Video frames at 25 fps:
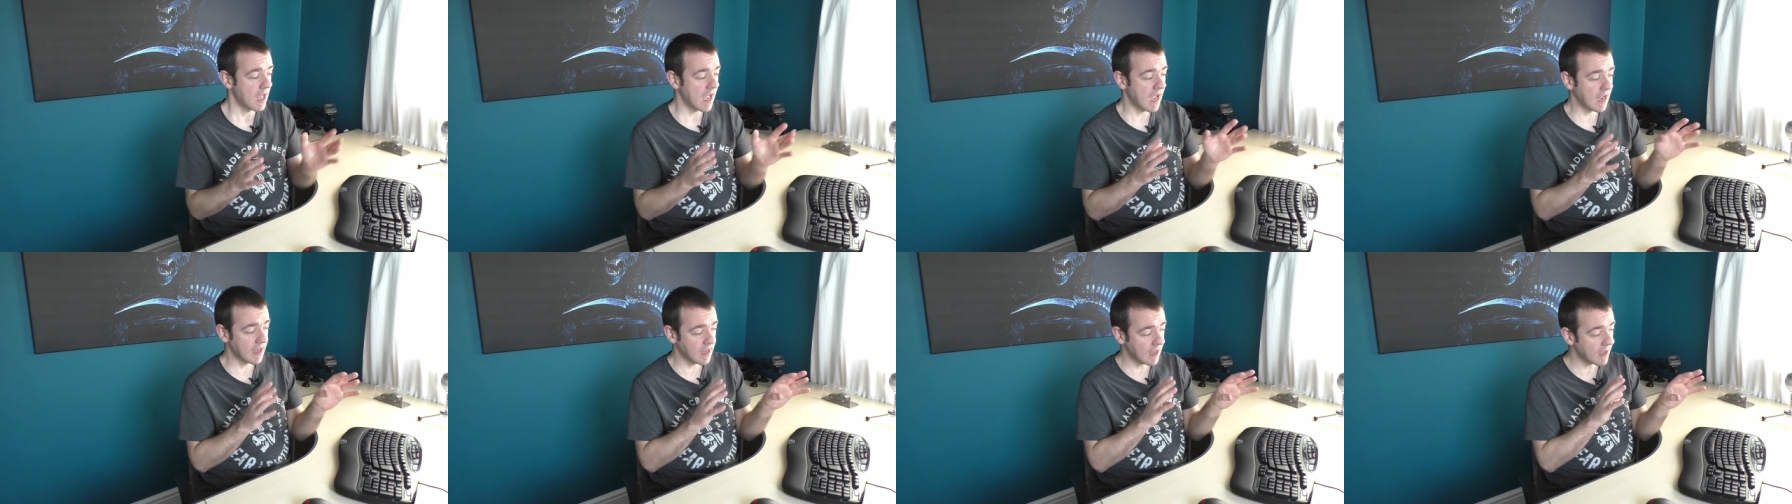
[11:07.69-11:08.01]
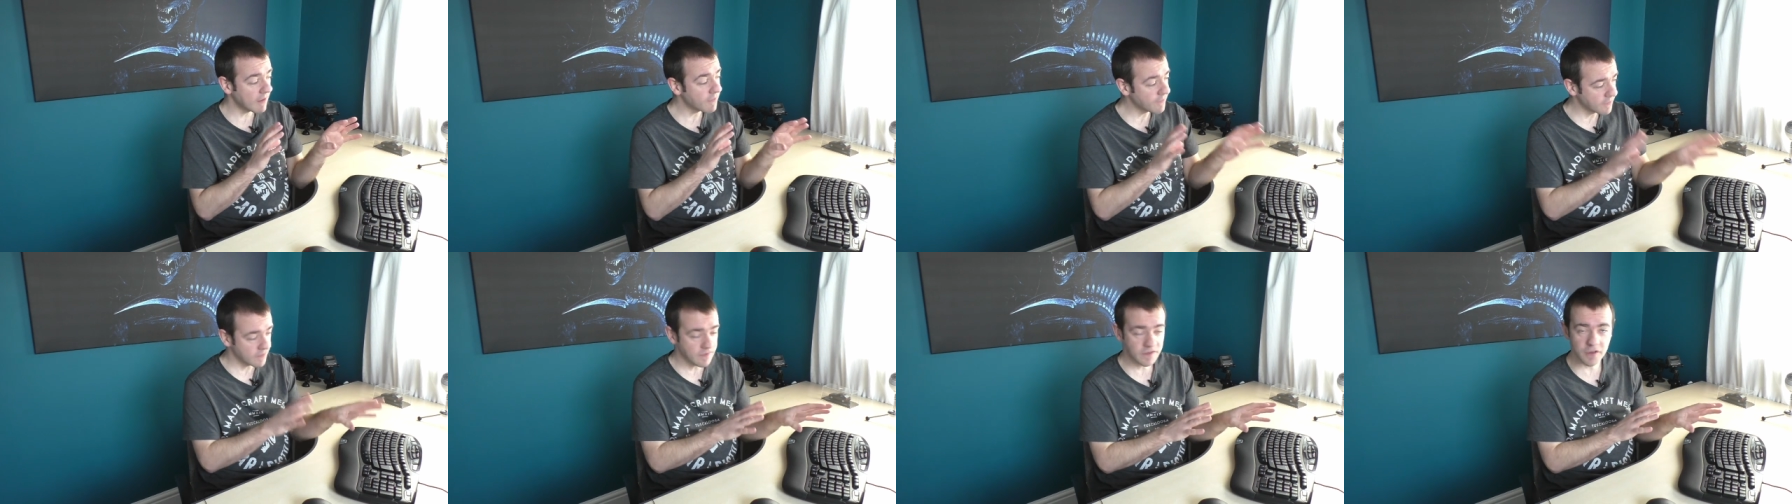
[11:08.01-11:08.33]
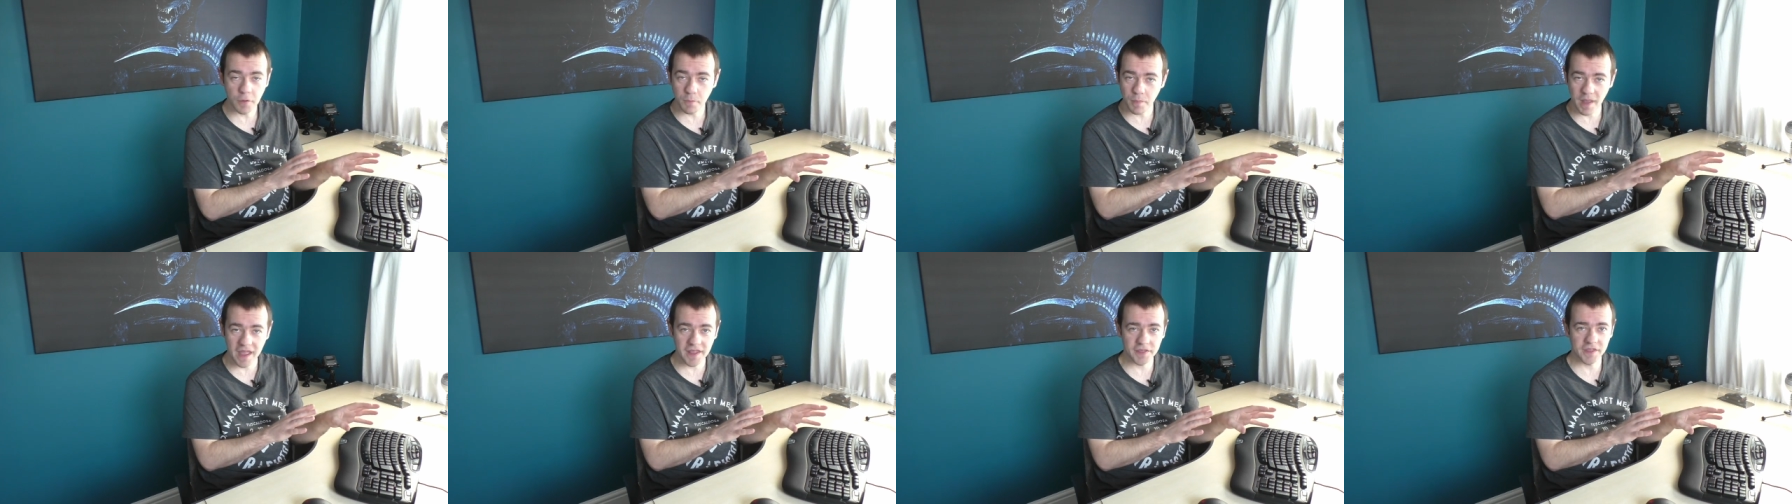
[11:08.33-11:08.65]
I have
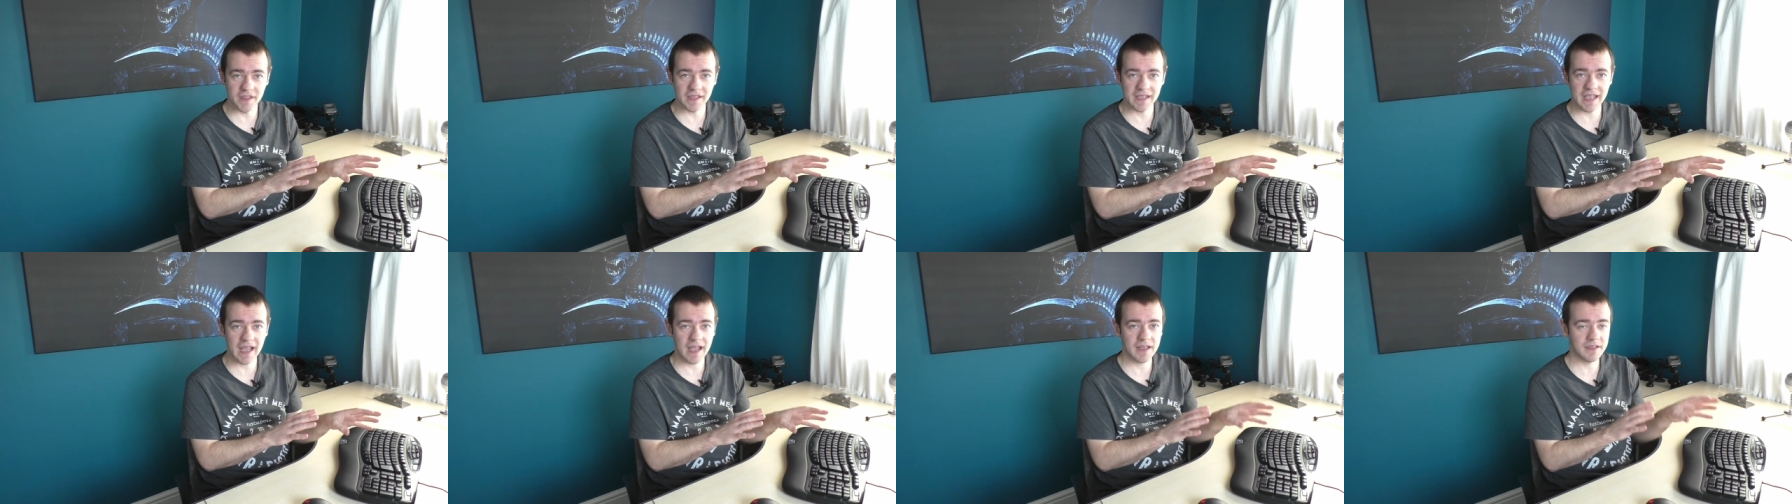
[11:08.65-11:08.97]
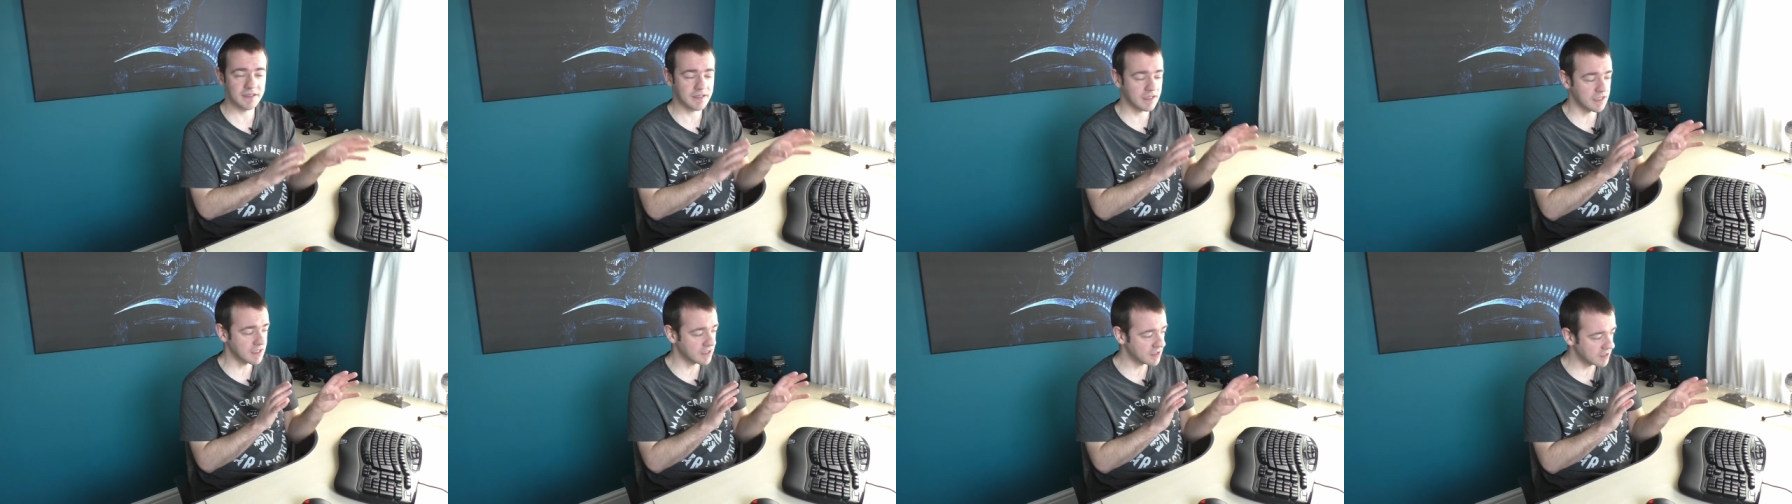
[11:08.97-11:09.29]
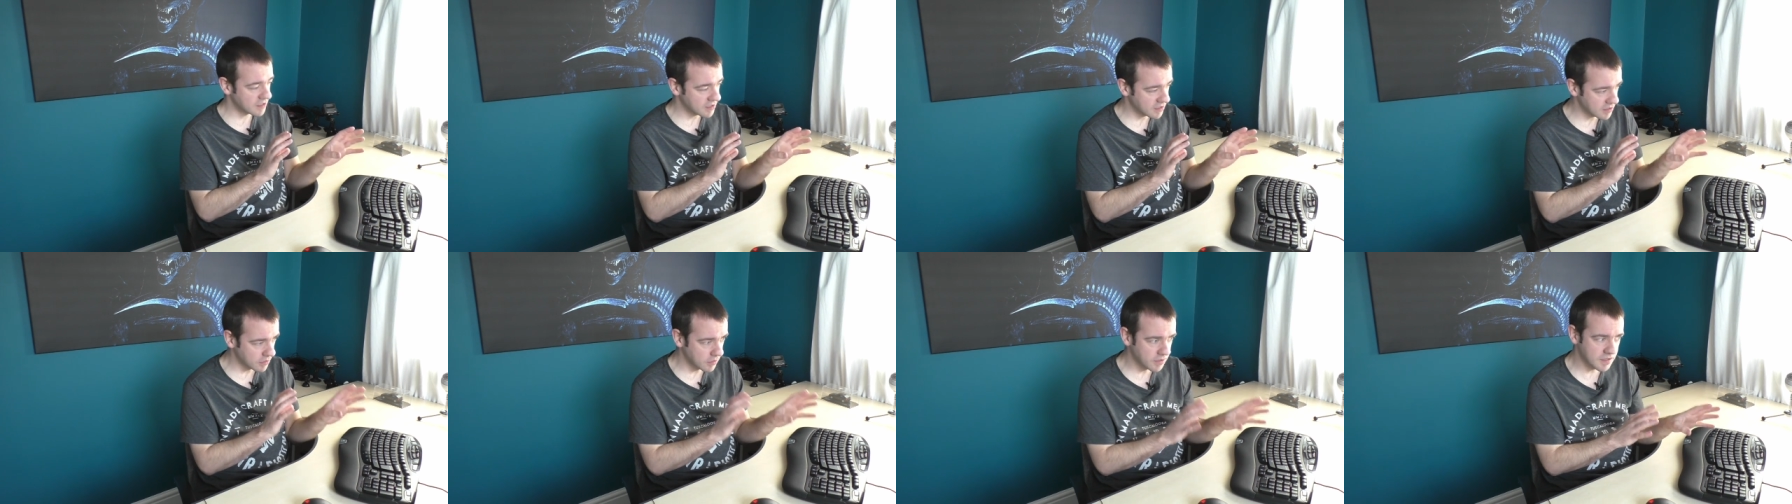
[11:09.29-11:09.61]
compared the gas and it's
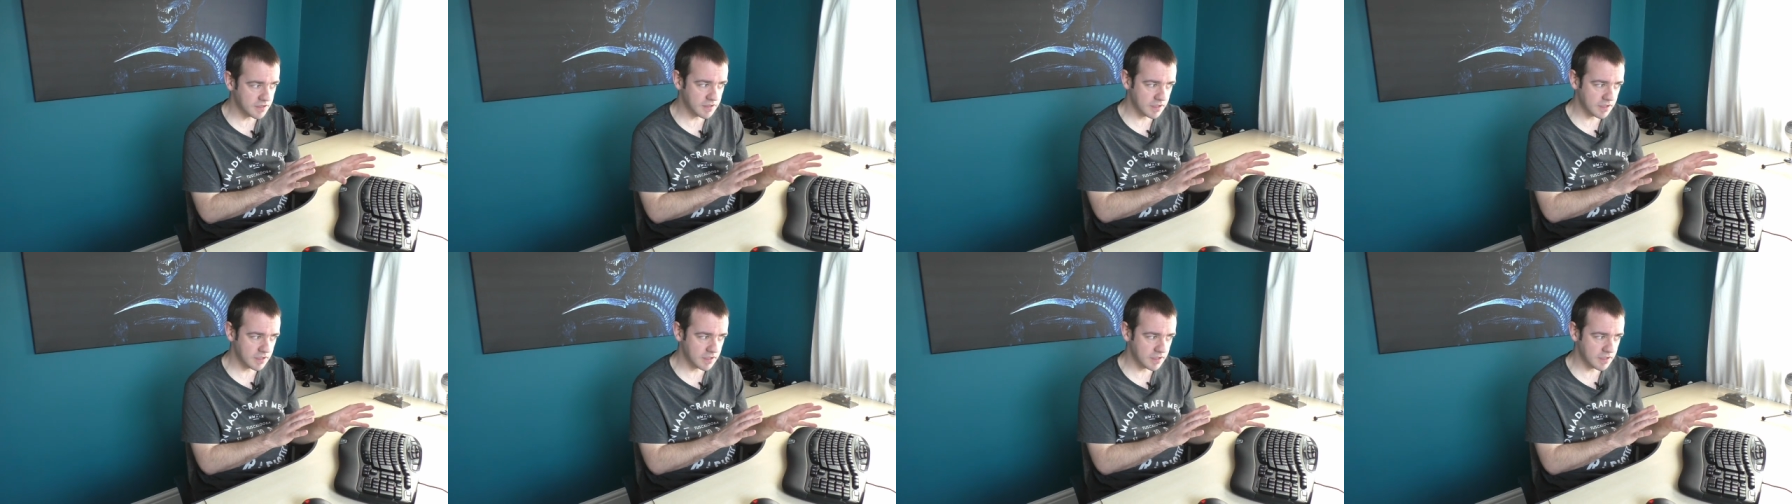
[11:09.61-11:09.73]
still